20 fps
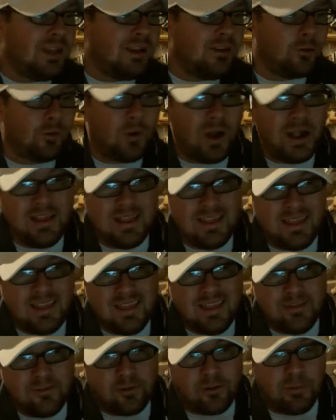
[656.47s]
Right
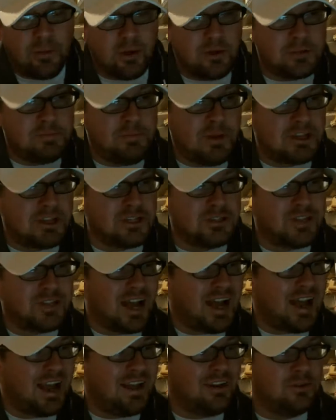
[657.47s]
from those pictures,
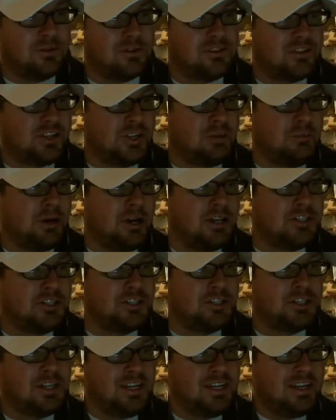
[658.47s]
I don't see
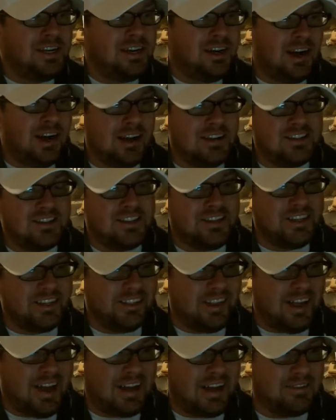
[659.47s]
much. I see a
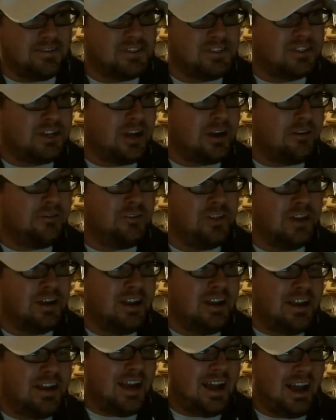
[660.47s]
lot of stuff that
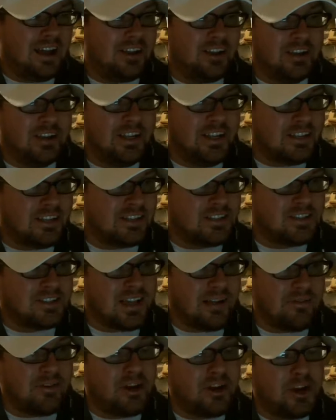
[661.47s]
I could get to
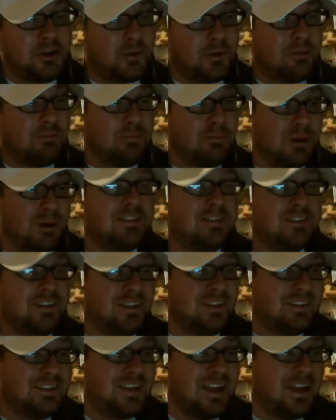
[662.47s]
700, but it's going
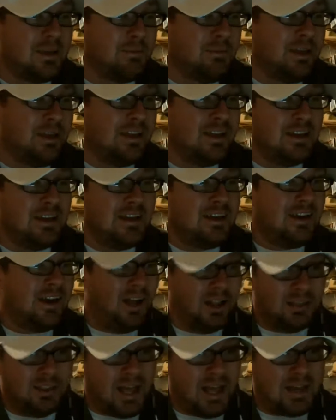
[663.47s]
to take me
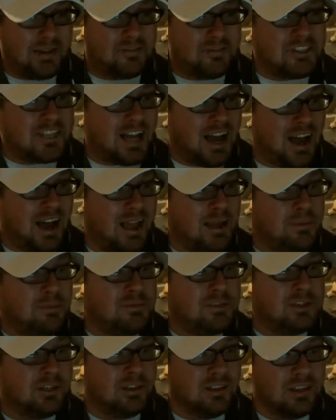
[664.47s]
a lot of time
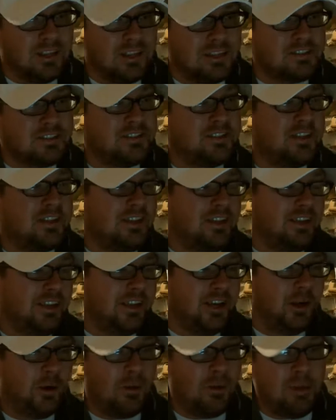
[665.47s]
to list.
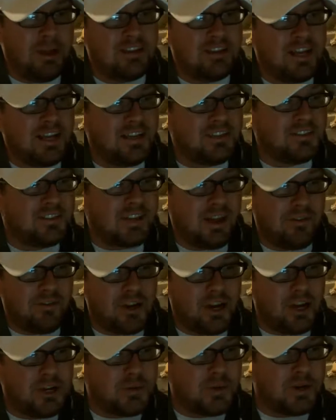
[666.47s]
It may take
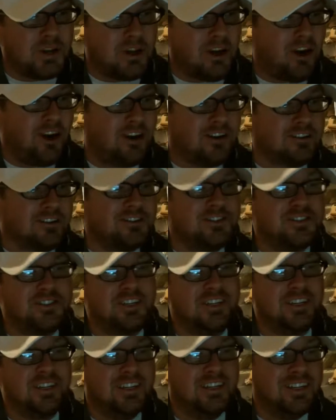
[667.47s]
700 cards
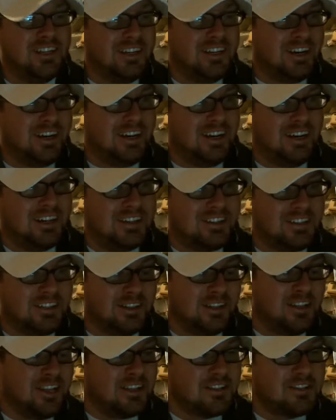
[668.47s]
to
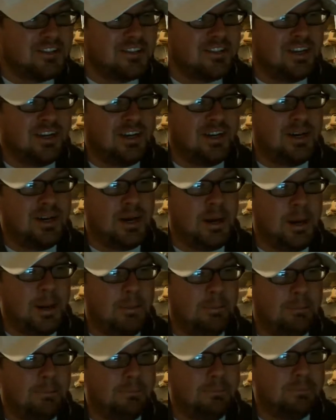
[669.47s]
list,
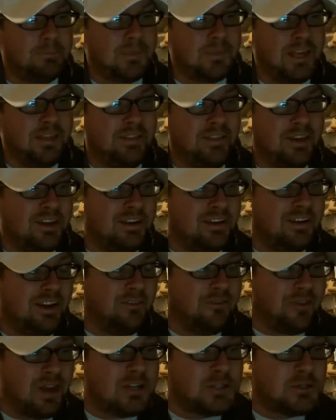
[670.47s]
and then
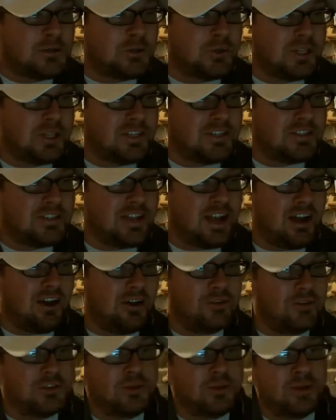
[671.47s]
eventually
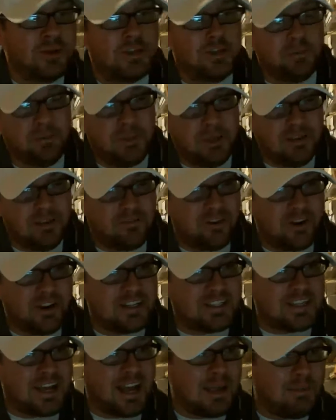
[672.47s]
sell. So it could be a very
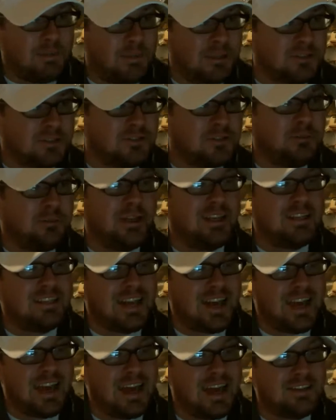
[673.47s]
time-consuming
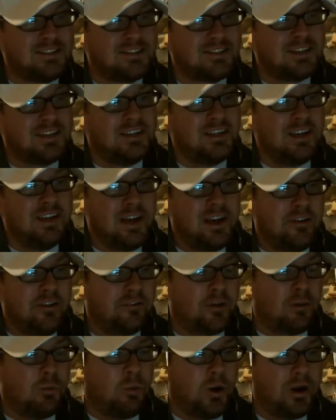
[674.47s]
task
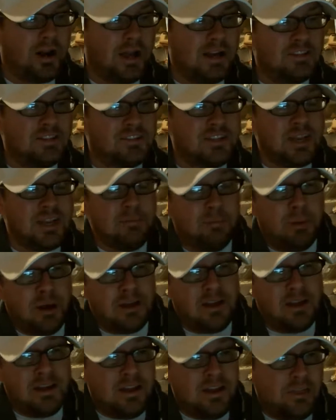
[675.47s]
from what I see.
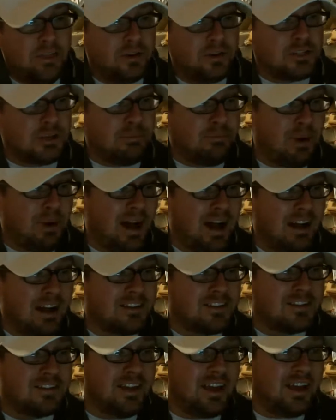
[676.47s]
But there's a
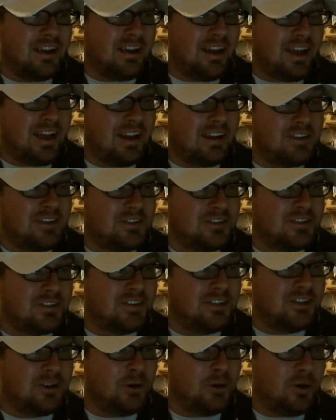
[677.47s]
box that has,
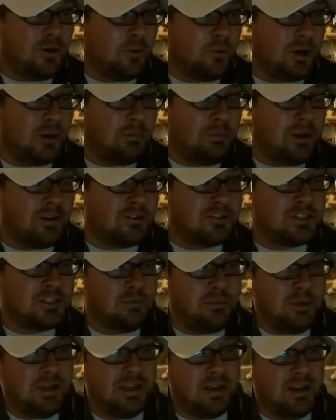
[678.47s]
what appears to
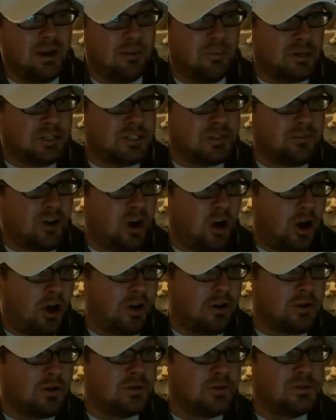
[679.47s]
be a bunch of
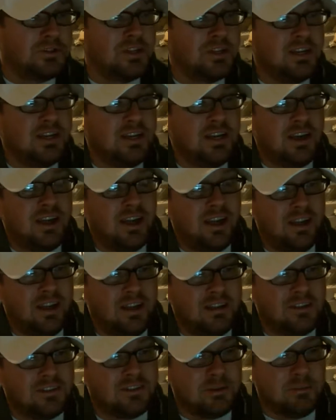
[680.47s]
autos
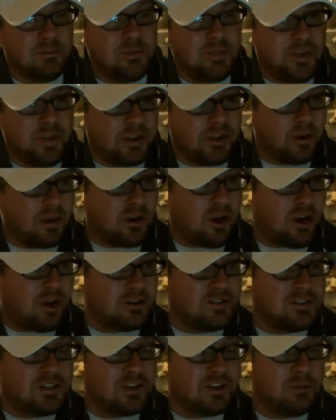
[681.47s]
and some thicker
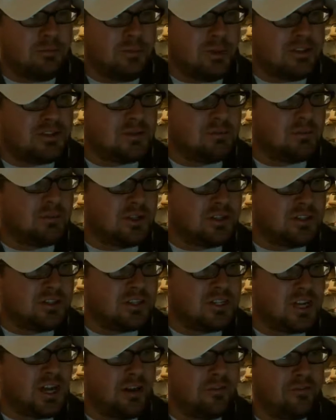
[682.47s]
cards that could be some good
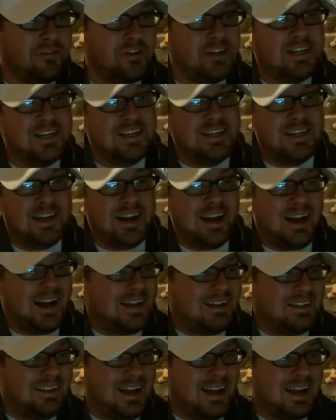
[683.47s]
stuff.
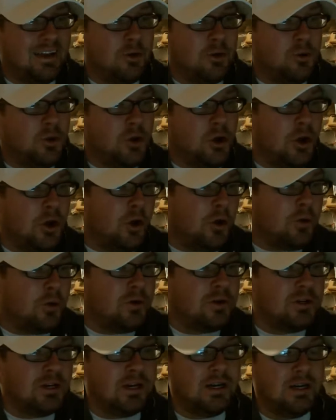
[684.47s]
I don't
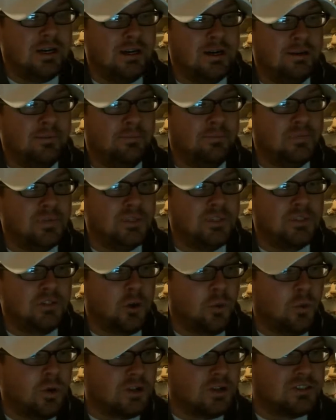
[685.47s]
know. So
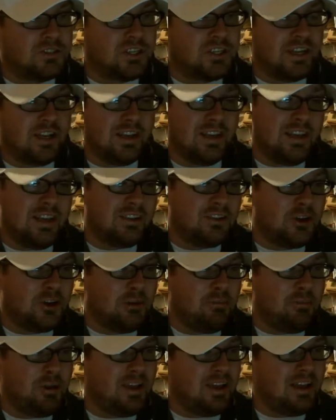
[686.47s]
we'll see. It
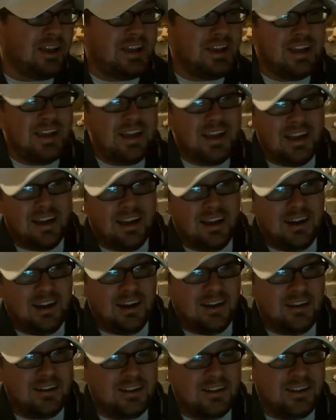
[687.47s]
could be,
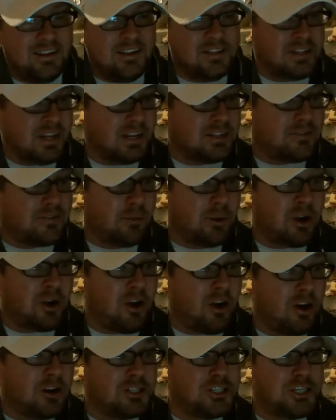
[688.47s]
he said it's from a
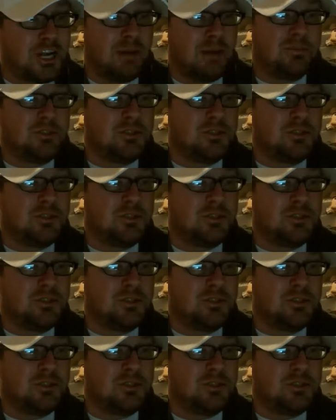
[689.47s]
card shop.